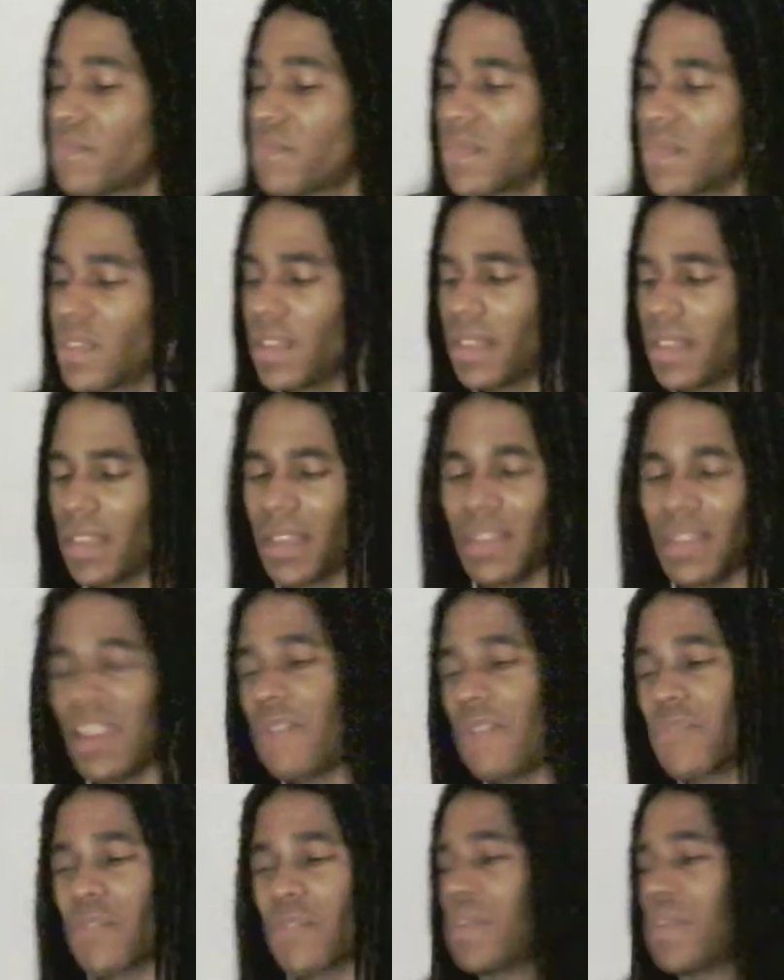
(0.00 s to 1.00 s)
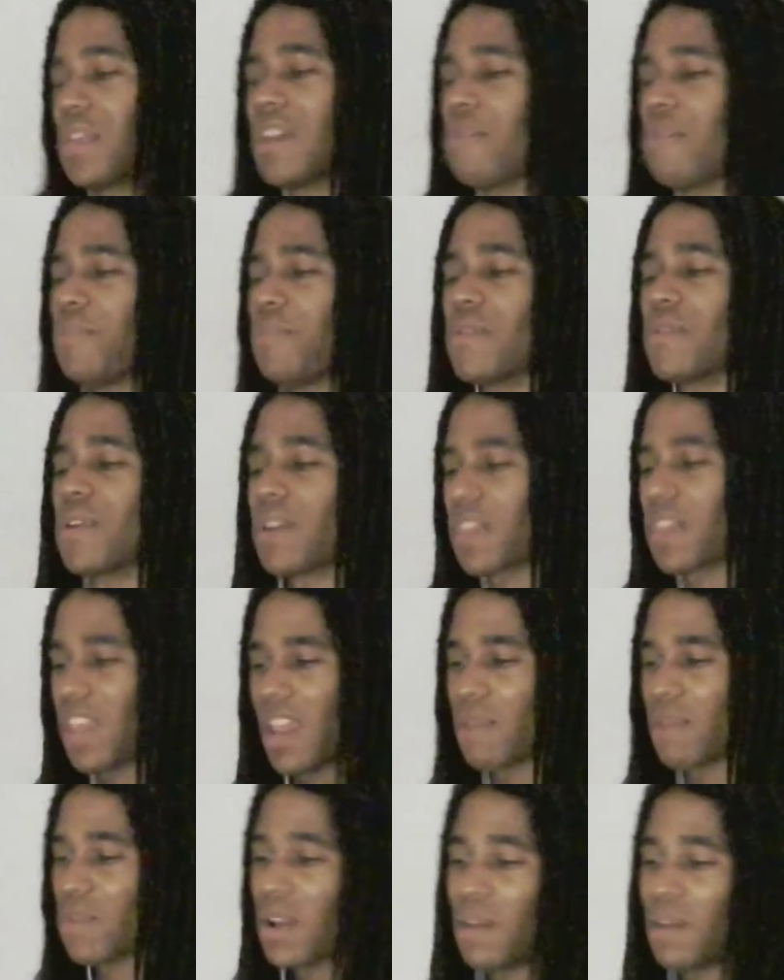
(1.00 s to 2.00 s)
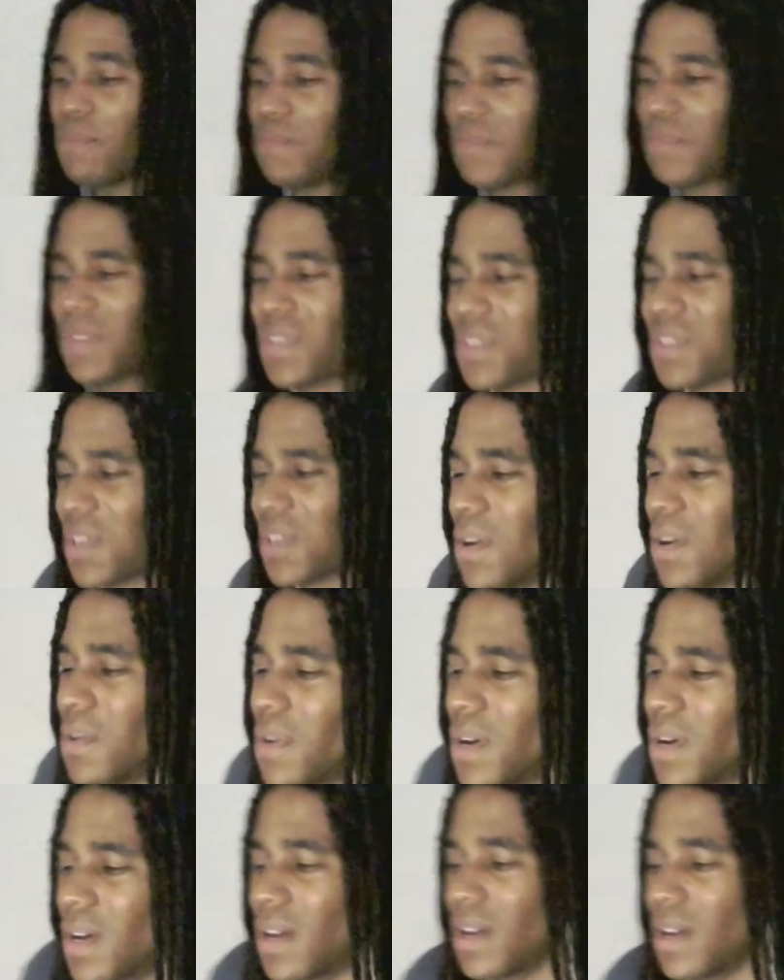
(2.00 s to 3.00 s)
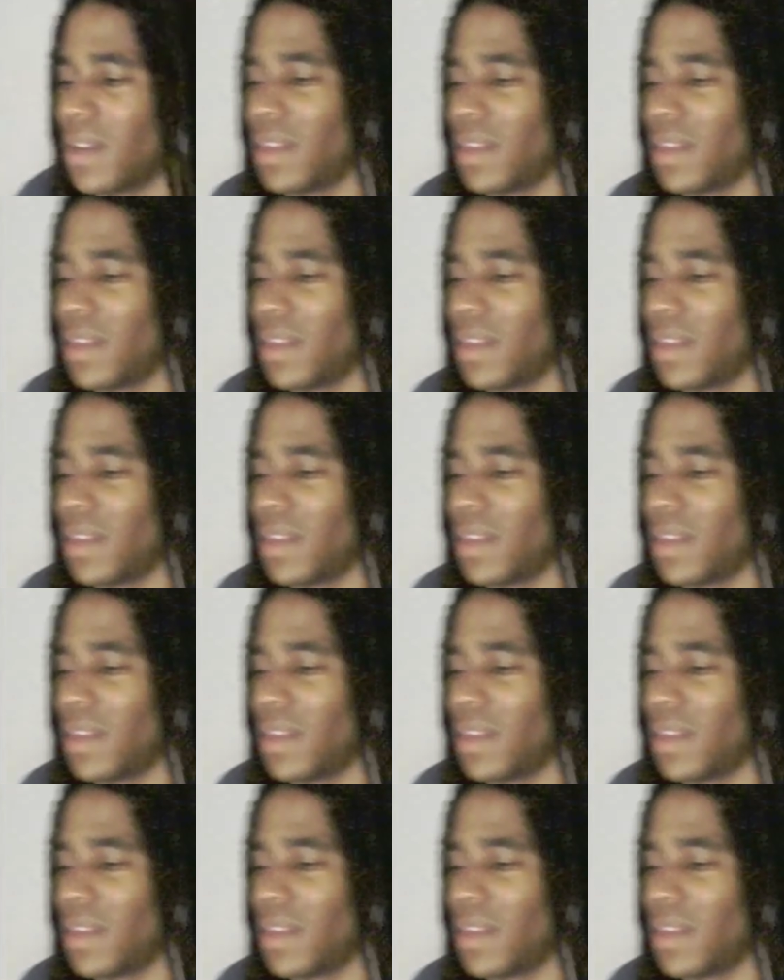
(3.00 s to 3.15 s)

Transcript: they never really appear on camera, so